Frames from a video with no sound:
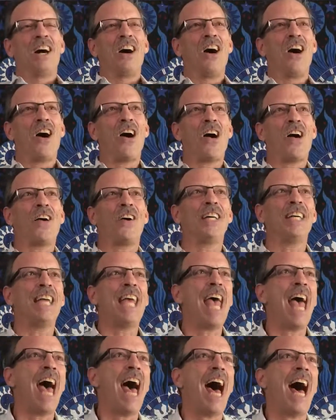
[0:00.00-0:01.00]
Oh
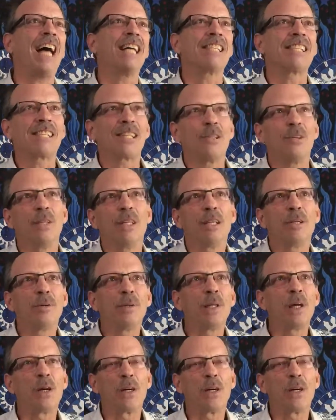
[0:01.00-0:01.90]
yeah, so here